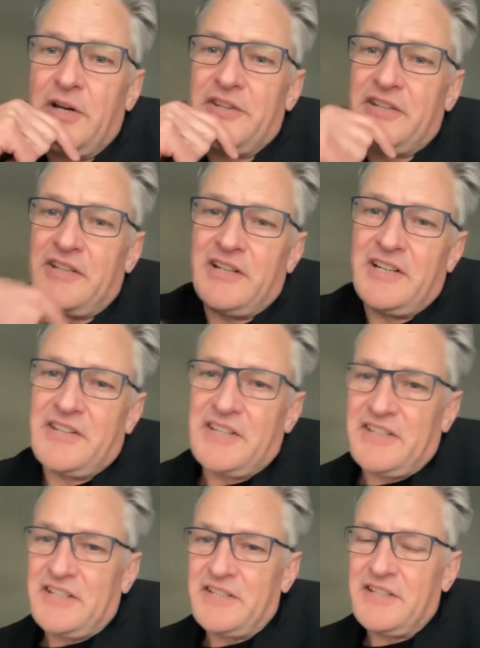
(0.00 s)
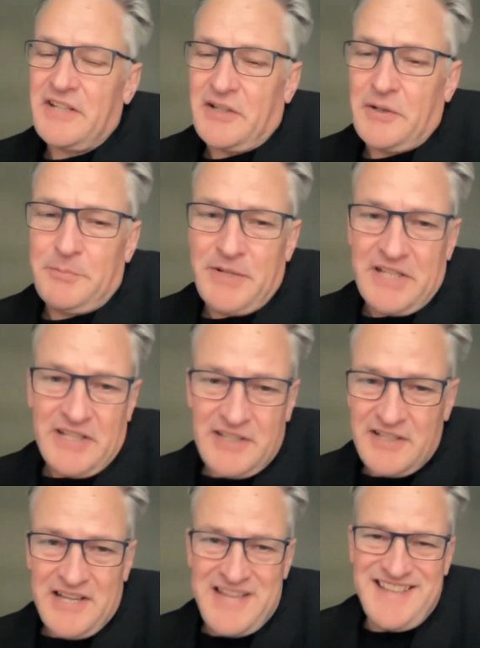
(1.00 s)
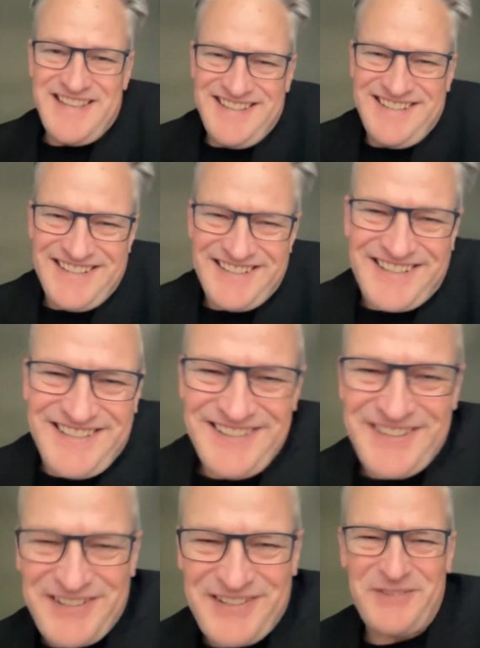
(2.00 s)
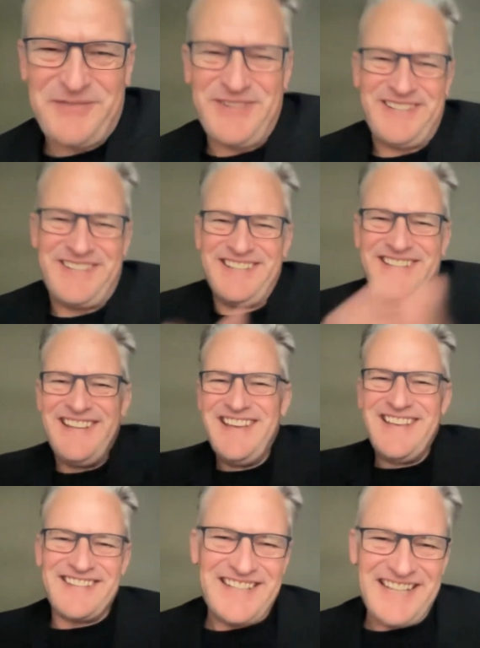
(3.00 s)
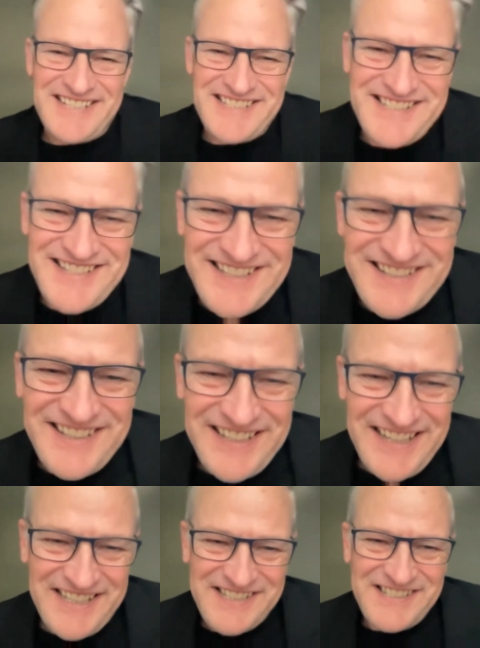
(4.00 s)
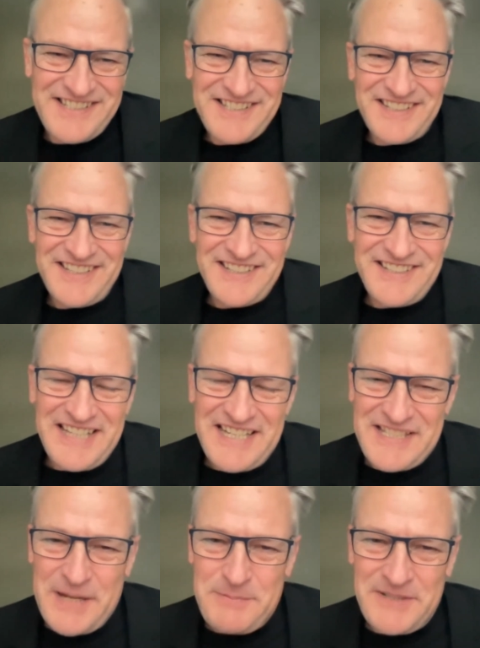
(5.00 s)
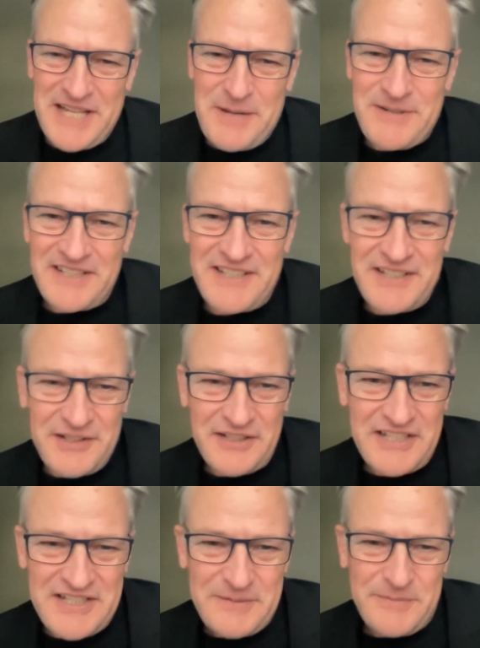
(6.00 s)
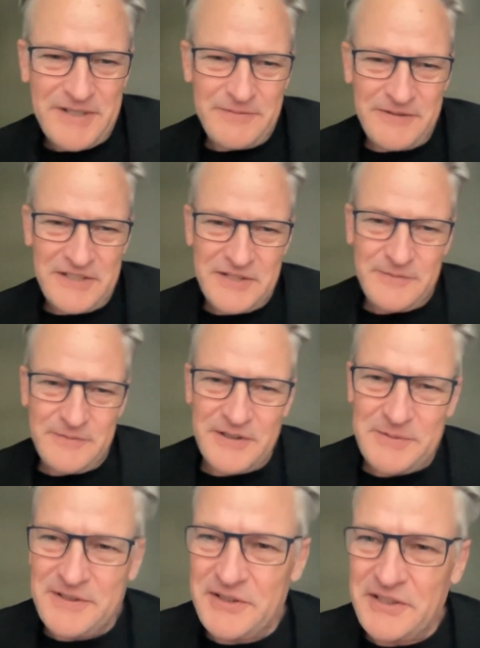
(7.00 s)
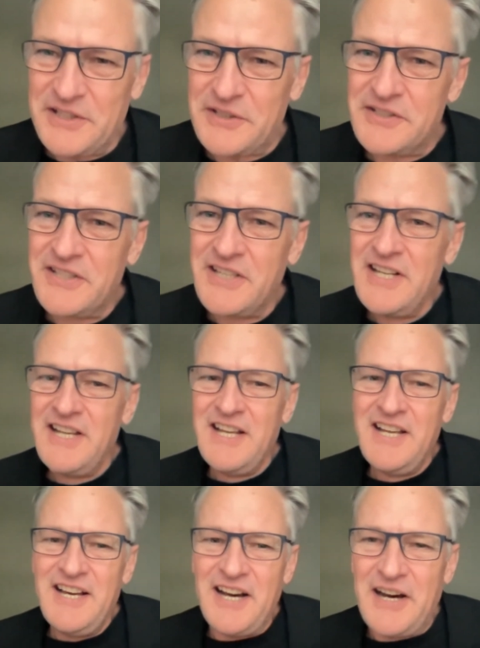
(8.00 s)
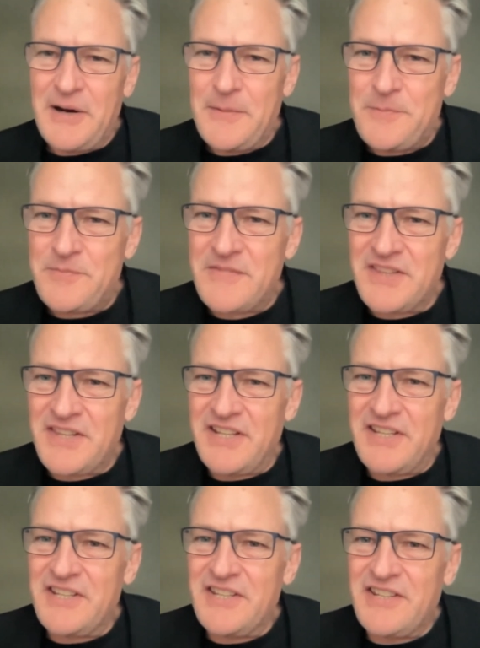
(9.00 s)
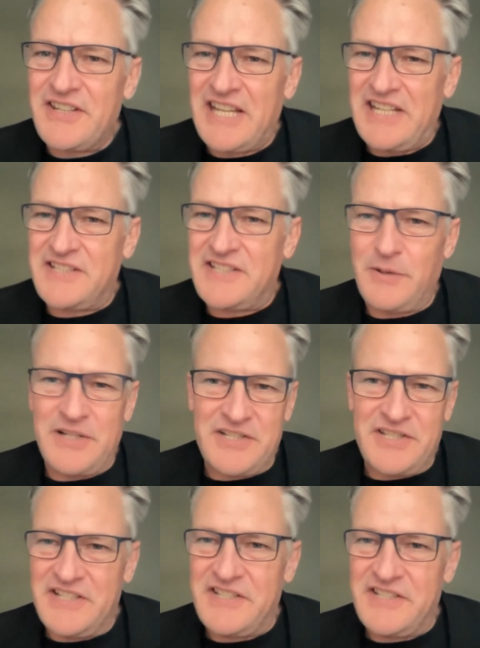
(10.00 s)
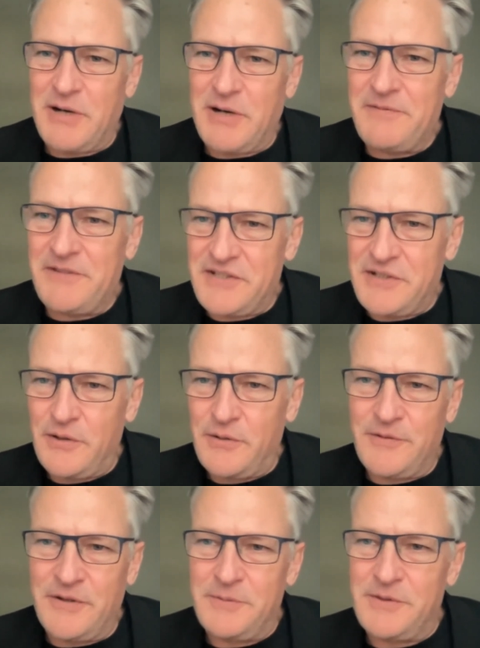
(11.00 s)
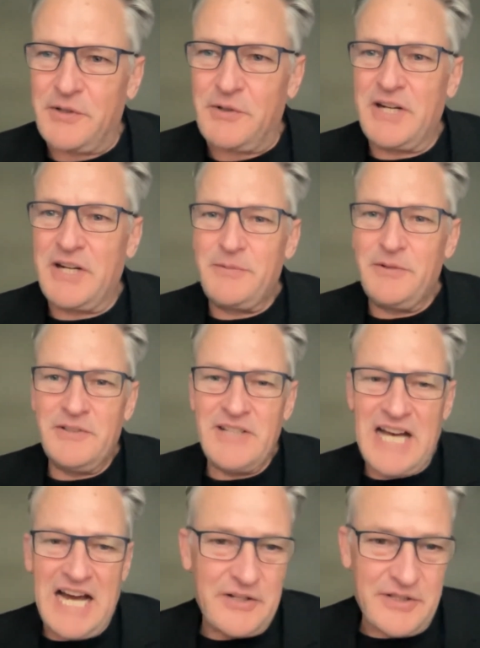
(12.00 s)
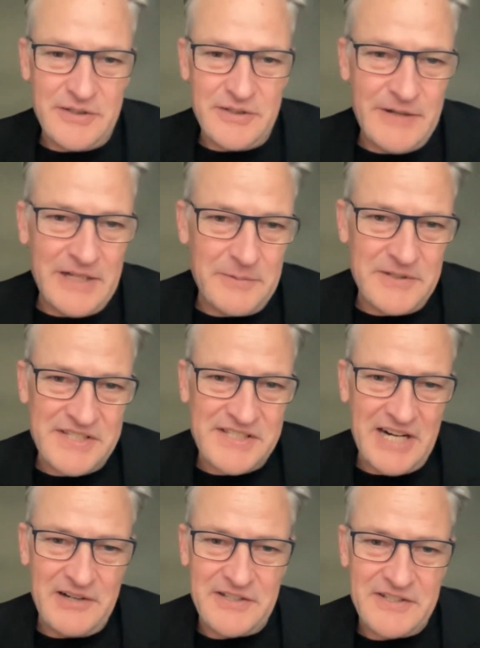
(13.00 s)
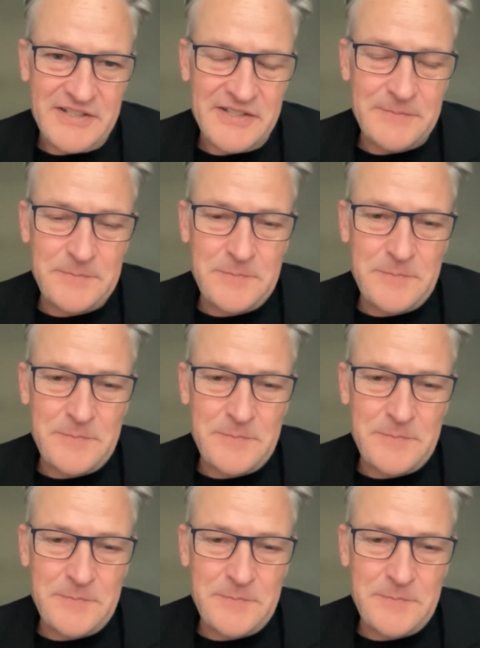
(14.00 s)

I think that it could be it could be the next epidemic. Could actually be a feature film. Who knows? The next question is, the graphics of your films are incredible. How do you develop these characters?